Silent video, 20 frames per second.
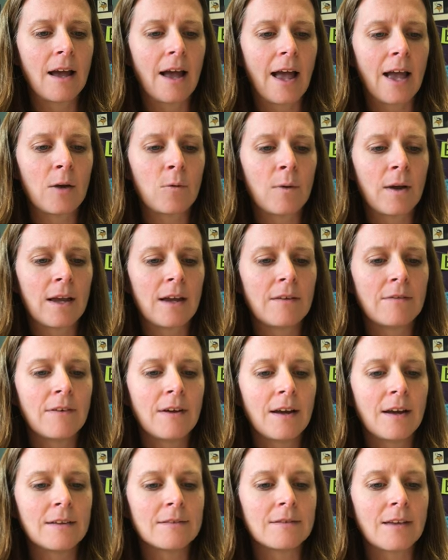I wave.
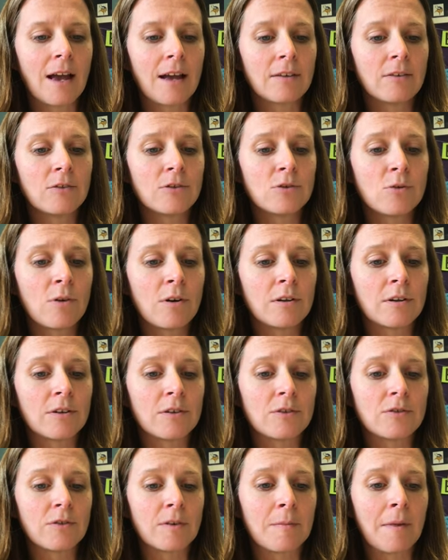Doctor's
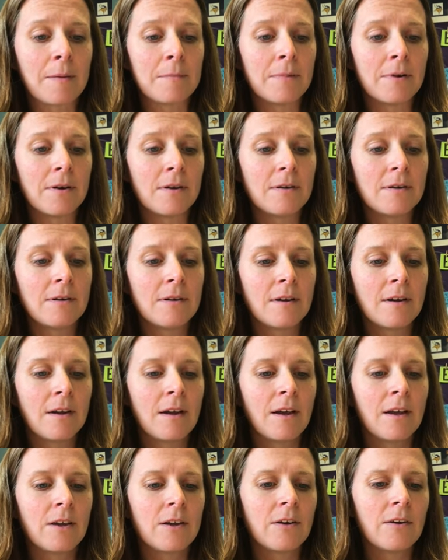orders, remember?
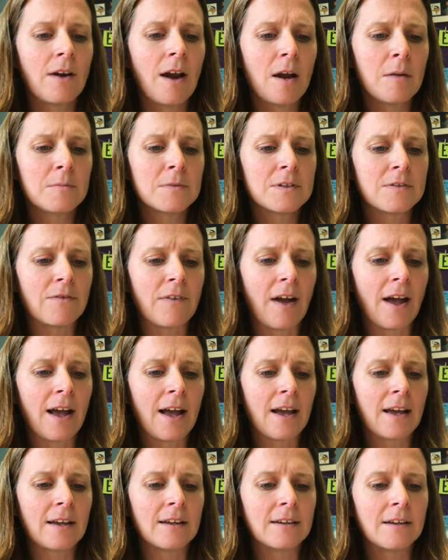Your arm's
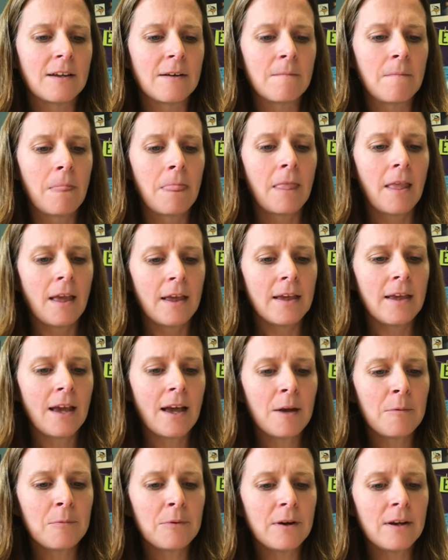fine.
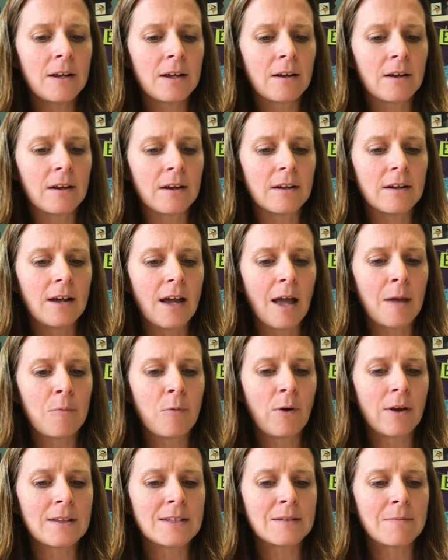Yeah, pretty good. I
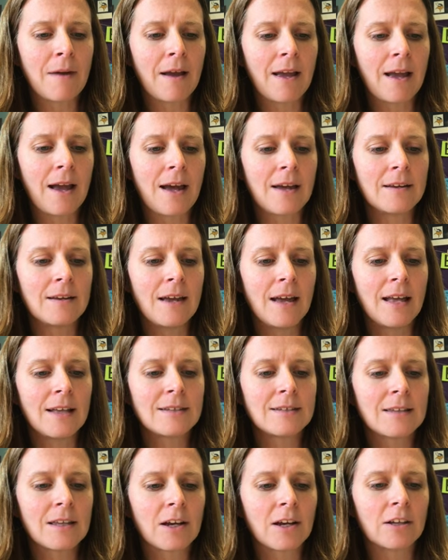point to my head.
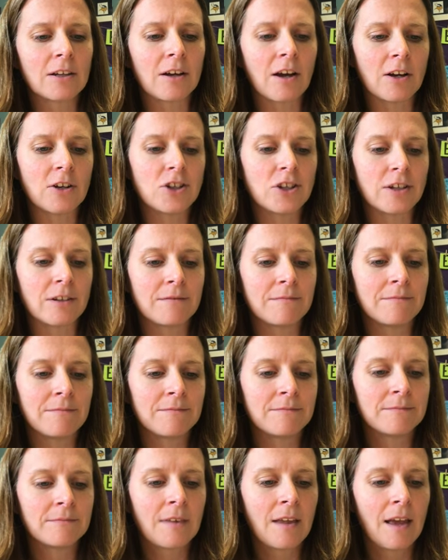It's the concussion.
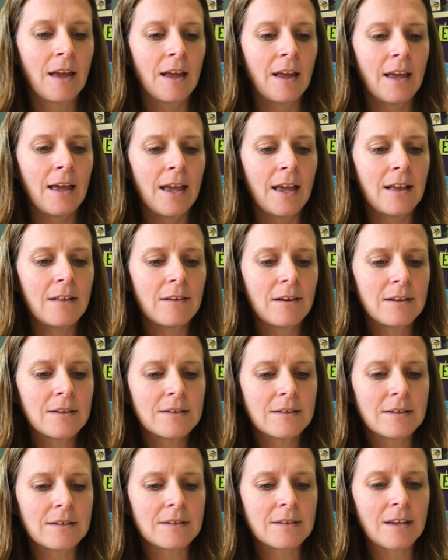He
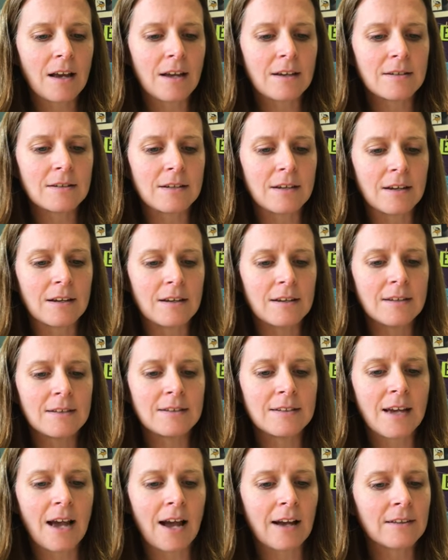looks disgusted.
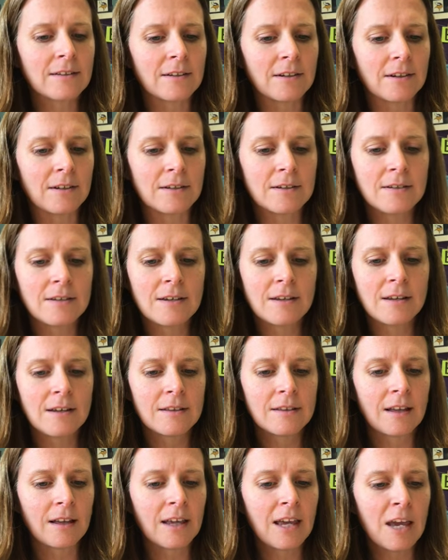Doctors.
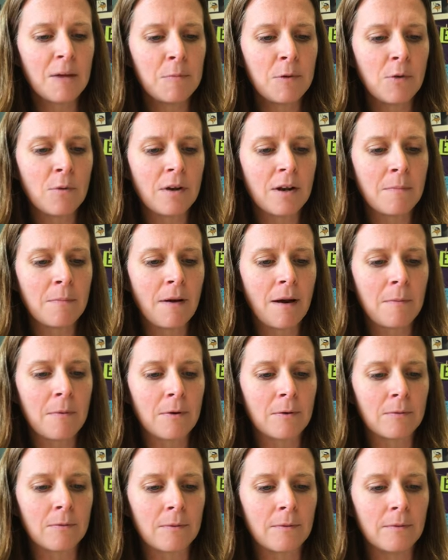They'll keep you in a
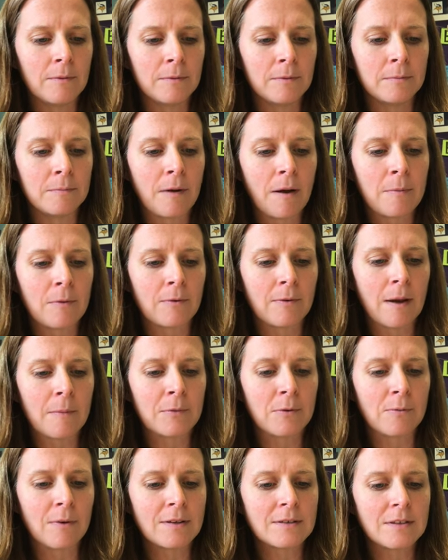bubble, bubble wrap
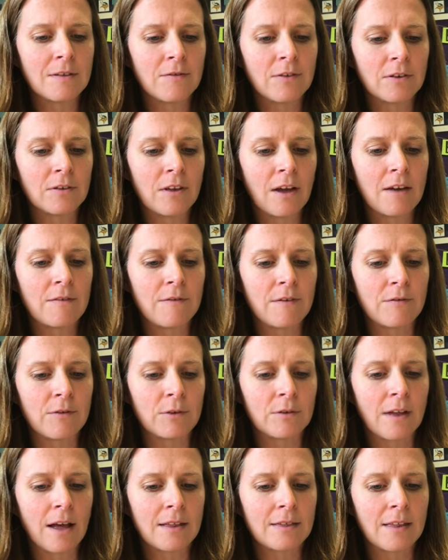the rest of your life if you
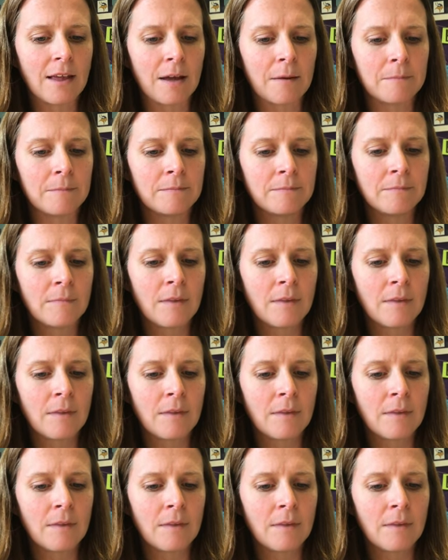let them.